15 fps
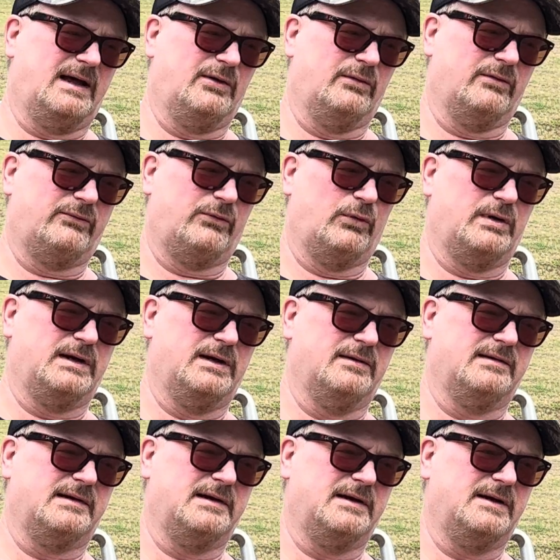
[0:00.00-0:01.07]
over 40
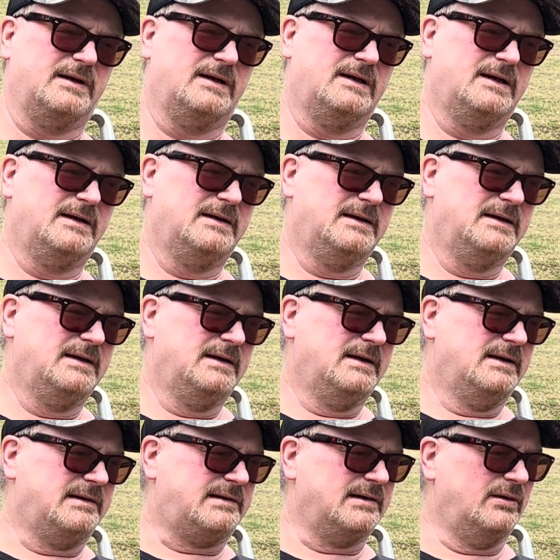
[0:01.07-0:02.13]
years in it,
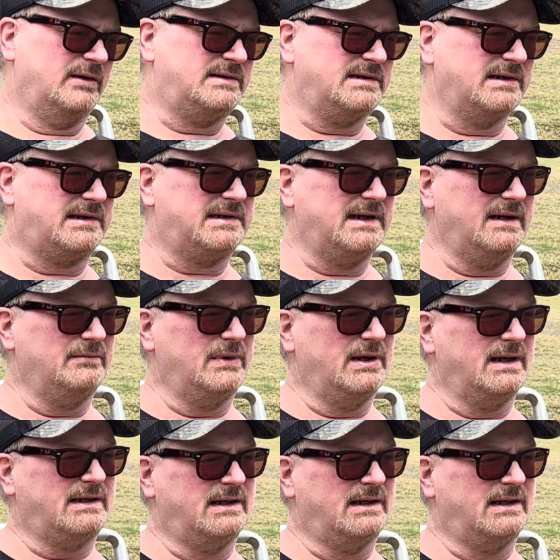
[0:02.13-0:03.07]
so it just seemed like